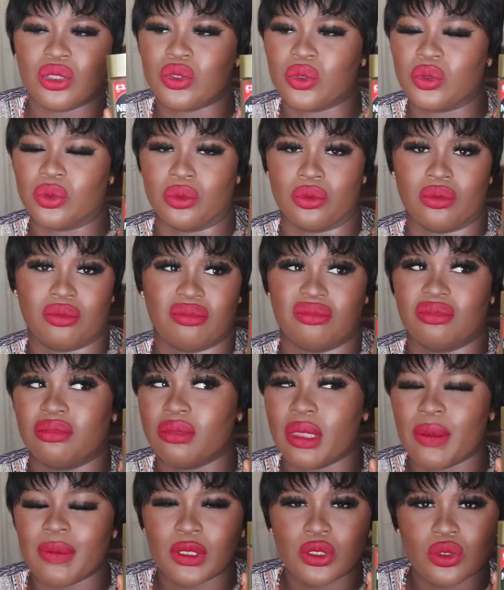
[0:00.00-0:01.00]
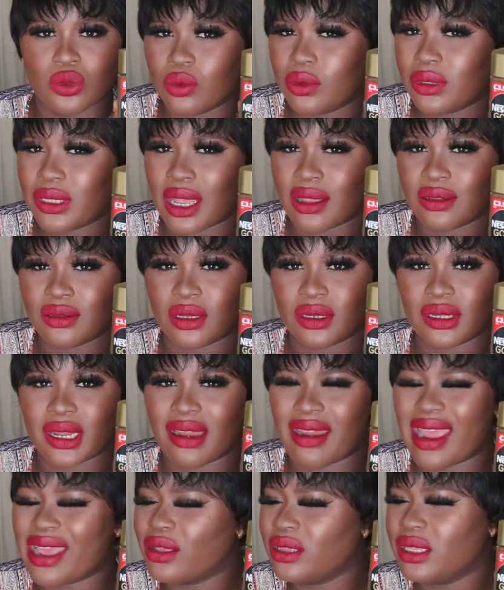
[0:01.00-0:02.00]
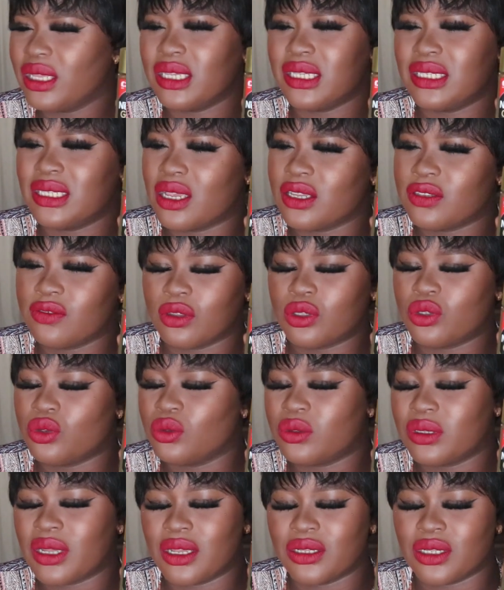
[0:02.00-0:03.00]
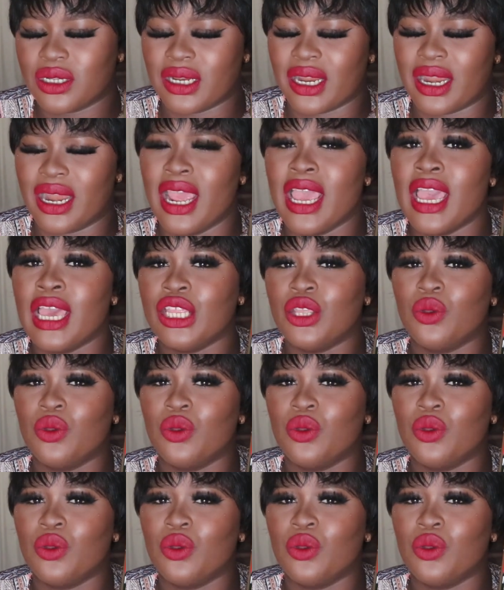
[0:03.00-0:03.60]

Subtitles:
to maybe 2,000 naira. I don't think it sells for 2,000 naira.